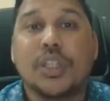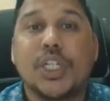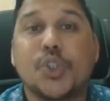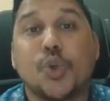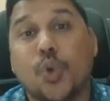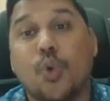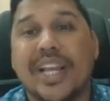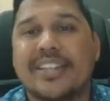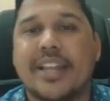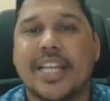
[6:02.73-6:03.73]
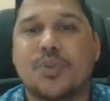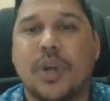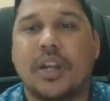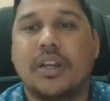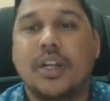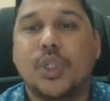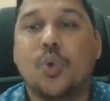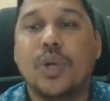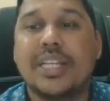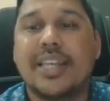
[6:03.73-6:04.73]
these two, 2 is less one. 2
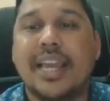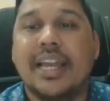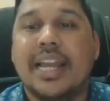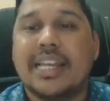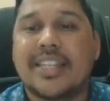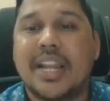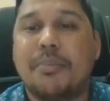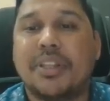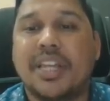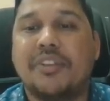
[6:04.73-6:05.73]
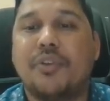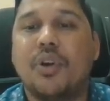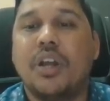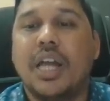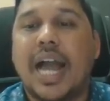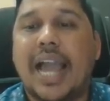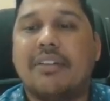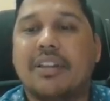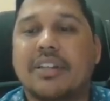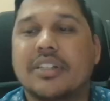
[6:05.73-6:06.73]
is a lesser number. Therefore, I
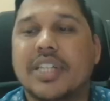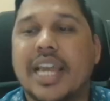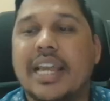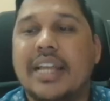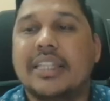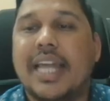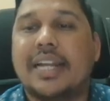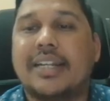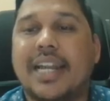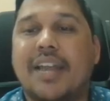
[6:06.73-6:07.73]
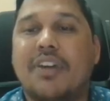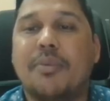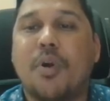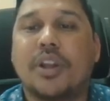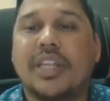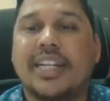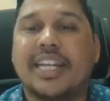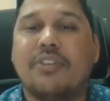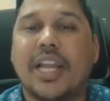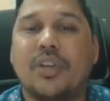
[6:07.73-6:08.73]
will say that 11 mod 13
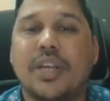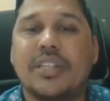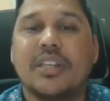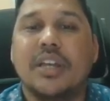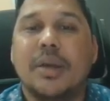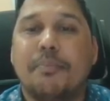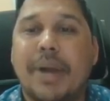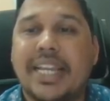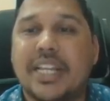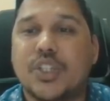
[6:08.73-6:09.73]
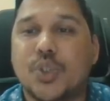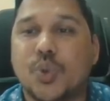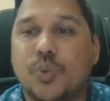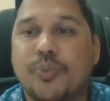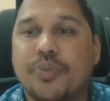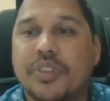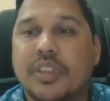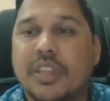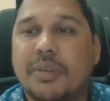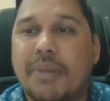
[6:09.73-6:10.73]
value is minus 2.
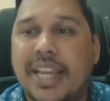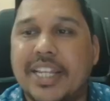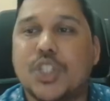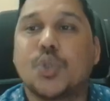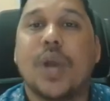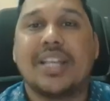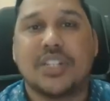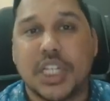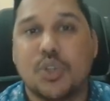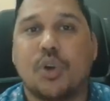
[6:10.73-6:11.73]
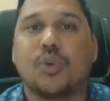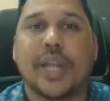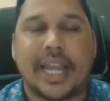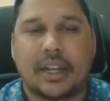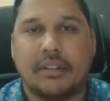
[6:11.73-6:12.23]
Minus 2 as it is, you have to take.